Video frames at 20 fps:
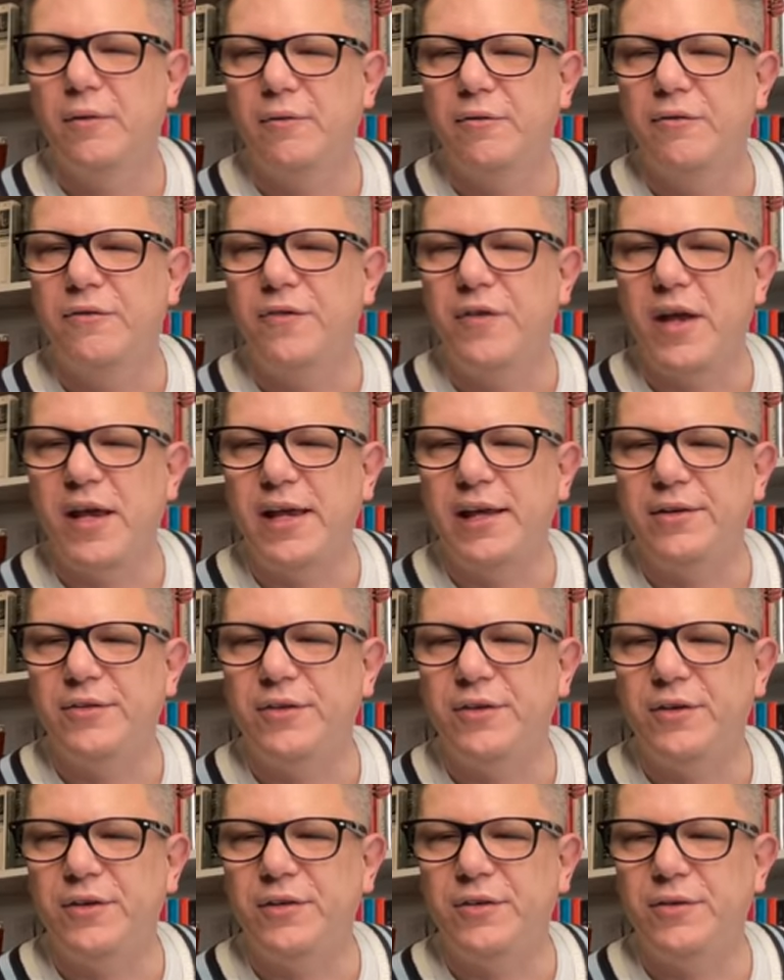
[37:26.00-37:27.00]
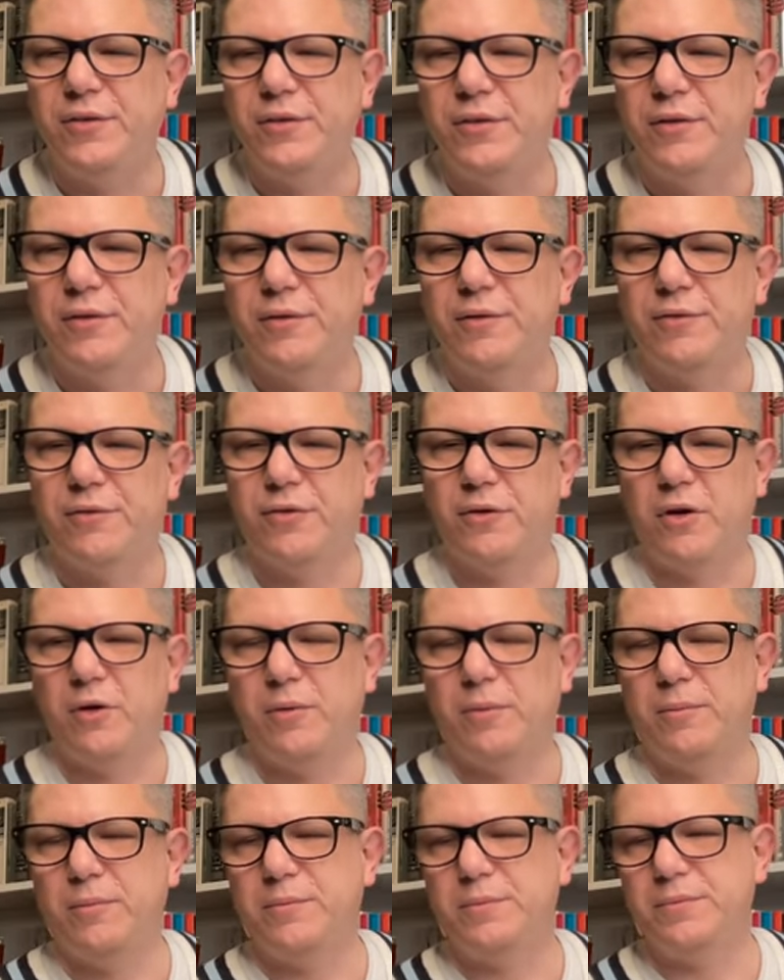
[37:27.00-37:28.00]
vases
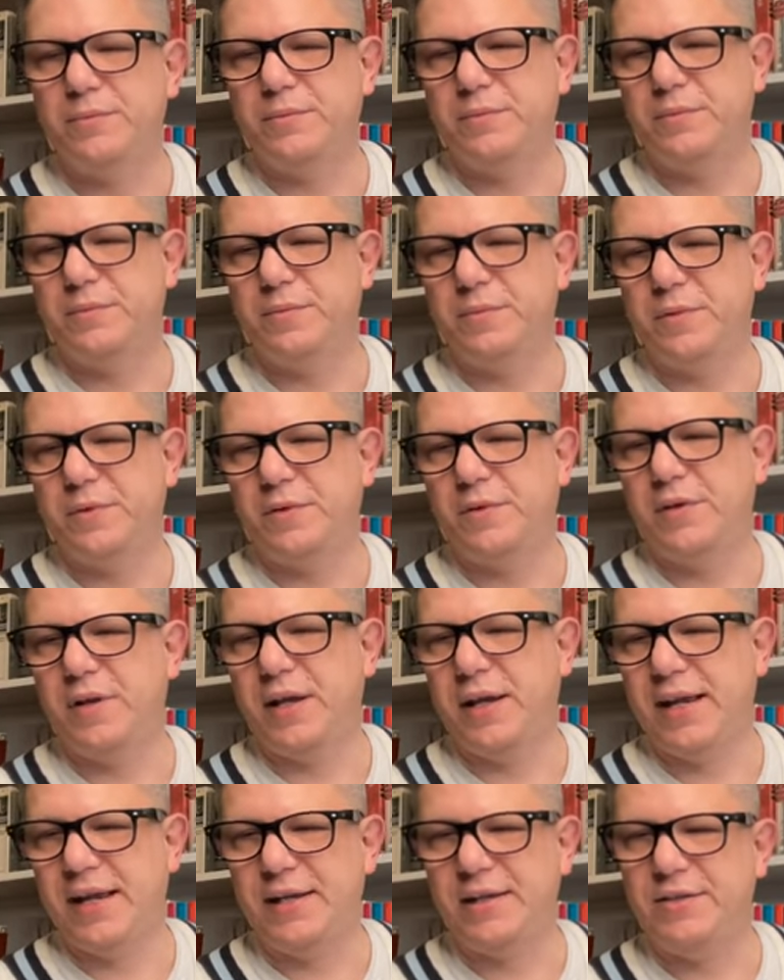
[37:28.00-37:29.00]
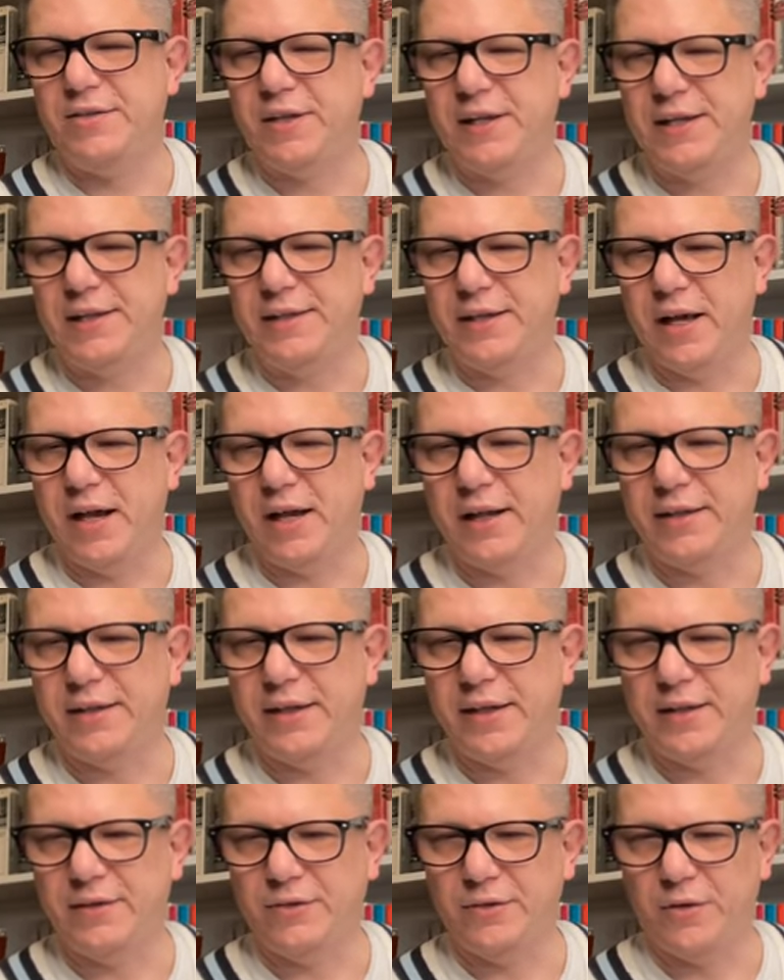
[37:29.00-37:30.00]
from the
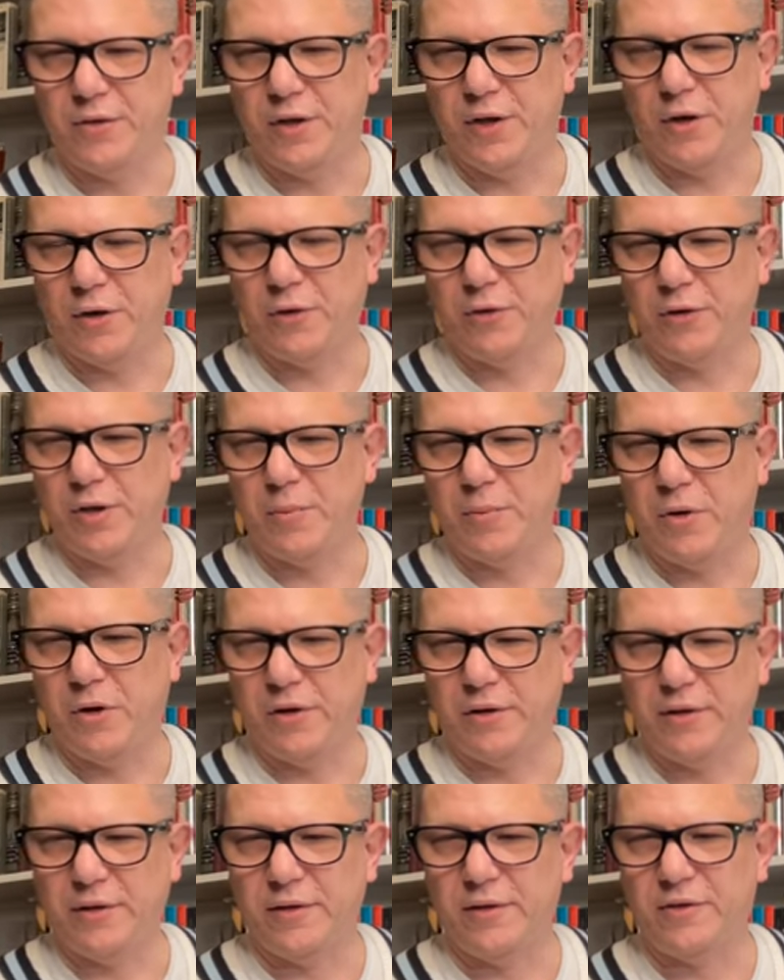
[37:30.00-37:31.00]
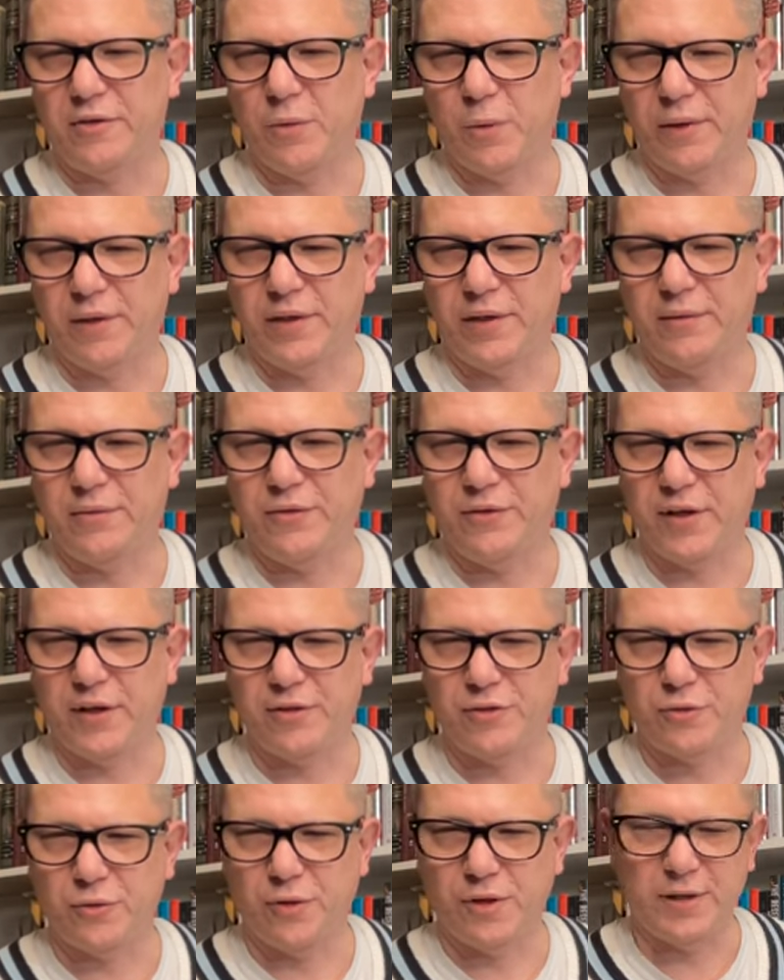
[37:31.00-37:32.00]
1890s to the early part of the 20th
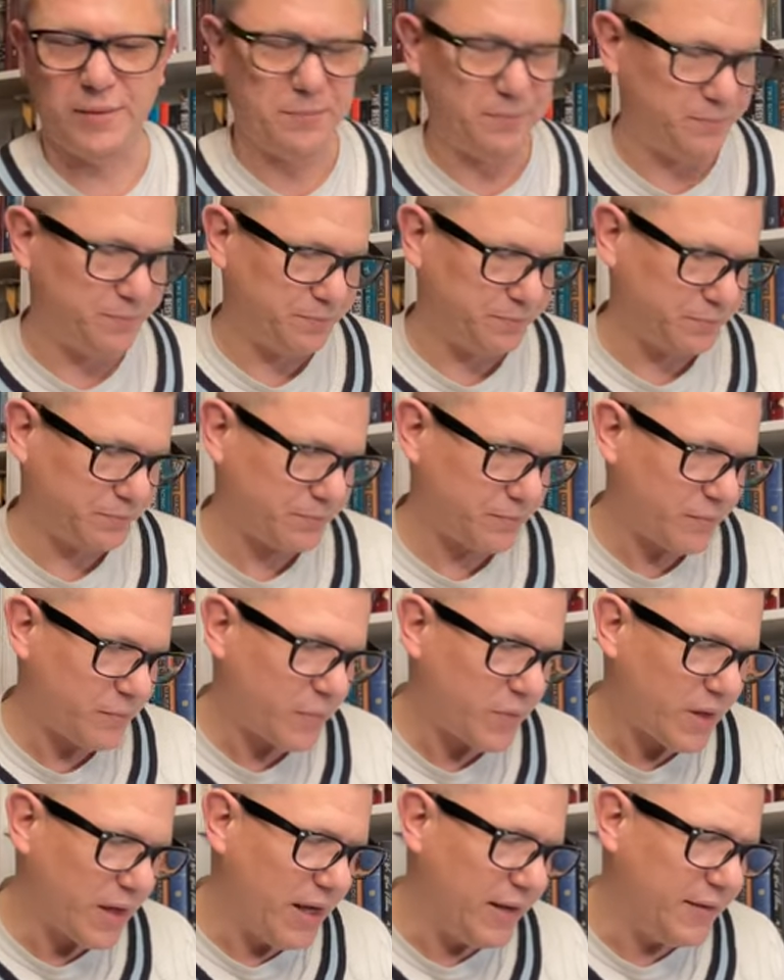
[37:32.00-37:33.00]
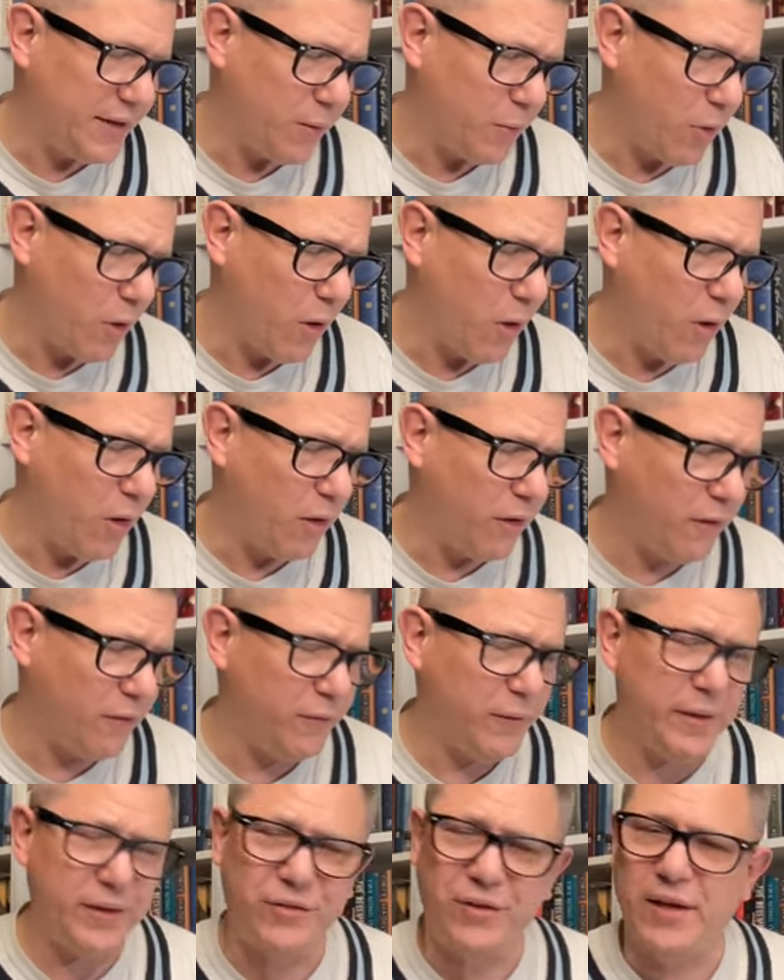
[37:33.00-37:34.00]
century? And they were
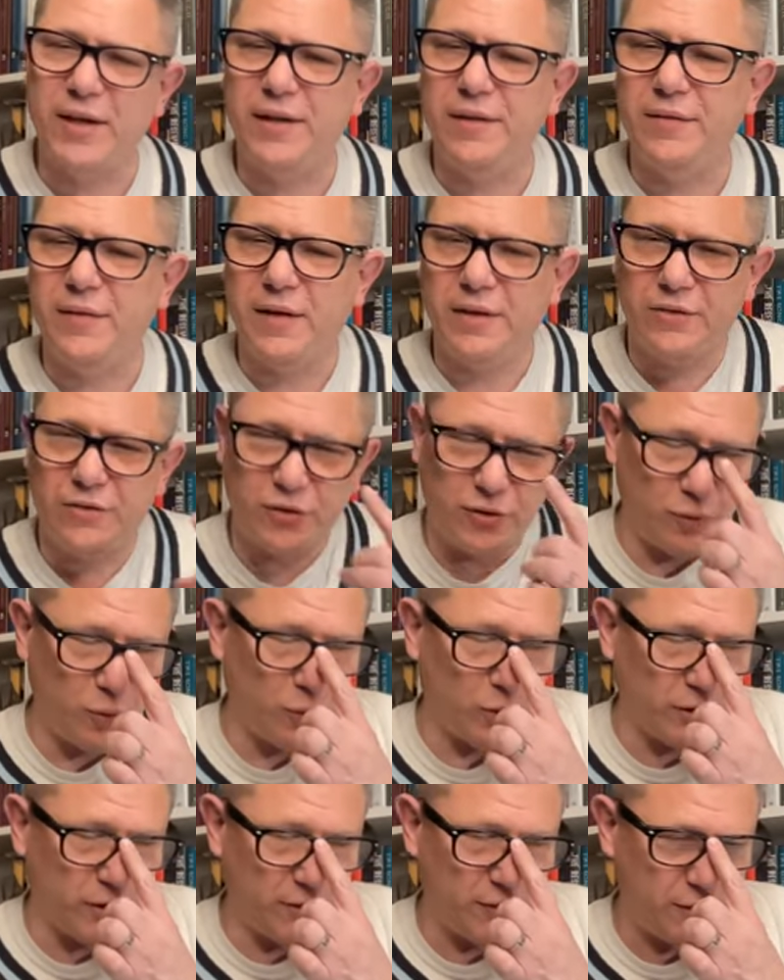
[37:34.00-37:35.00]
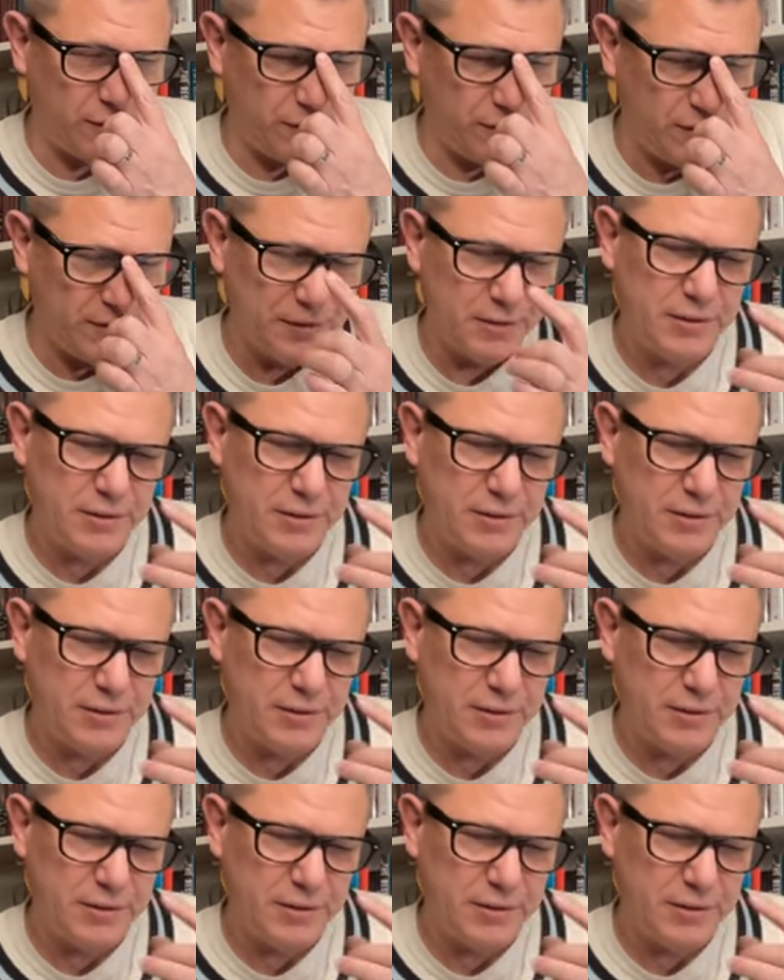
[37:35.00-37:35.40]
always in this sort of